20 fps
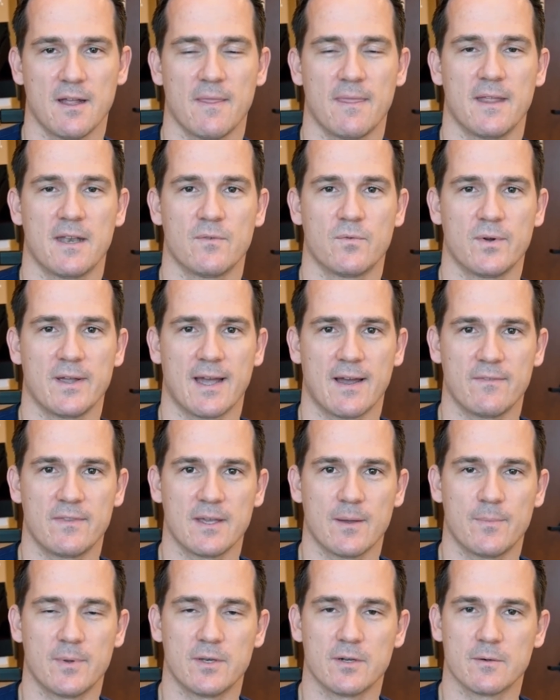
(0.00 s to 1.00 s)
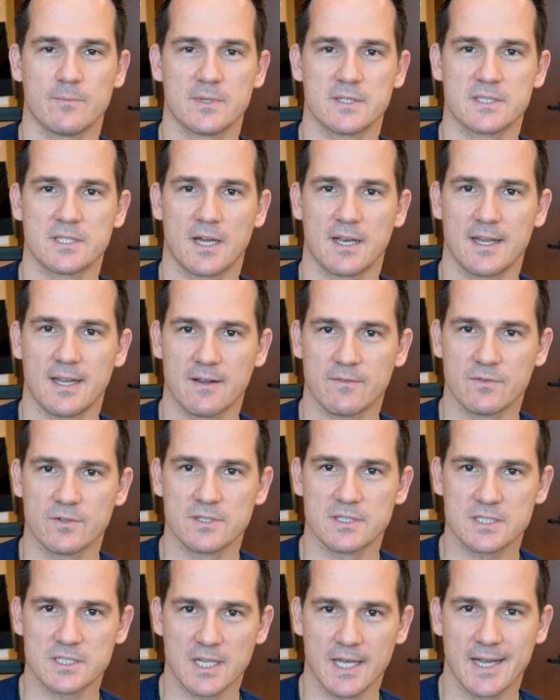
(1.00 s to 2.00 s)
that if we have the epidermis on every
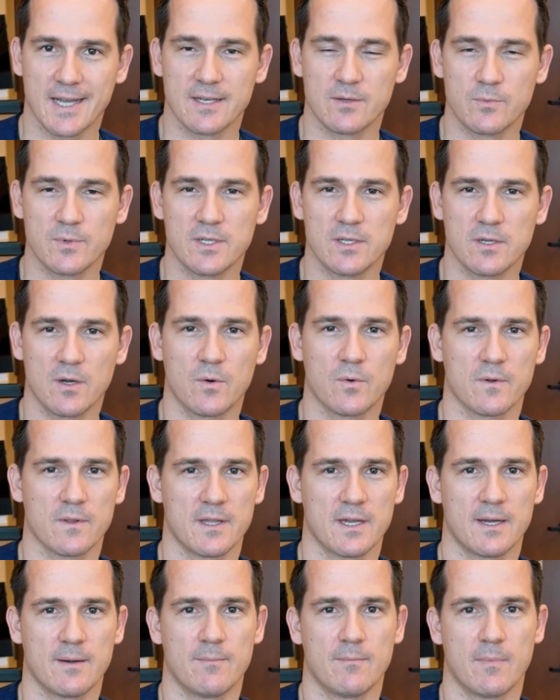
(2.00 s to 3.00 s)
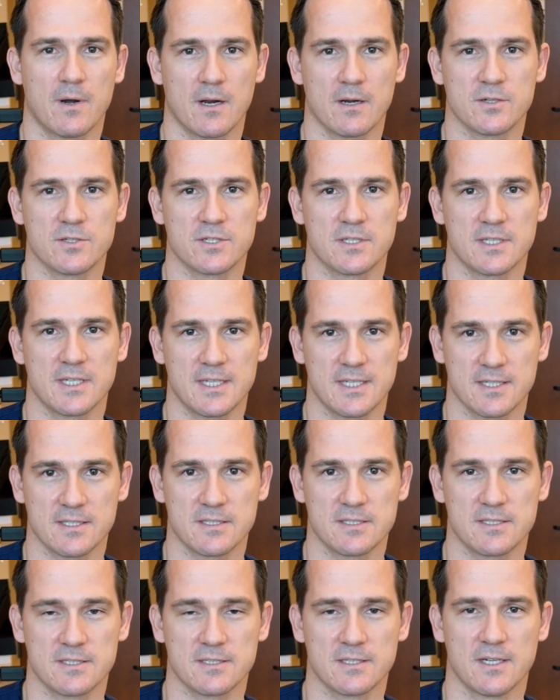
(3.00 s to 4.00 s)
slide, we know where that margin
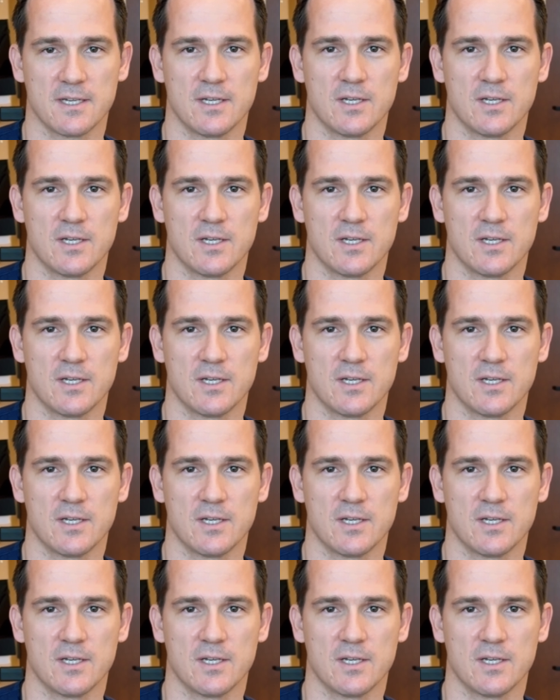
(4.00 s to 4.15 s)
is.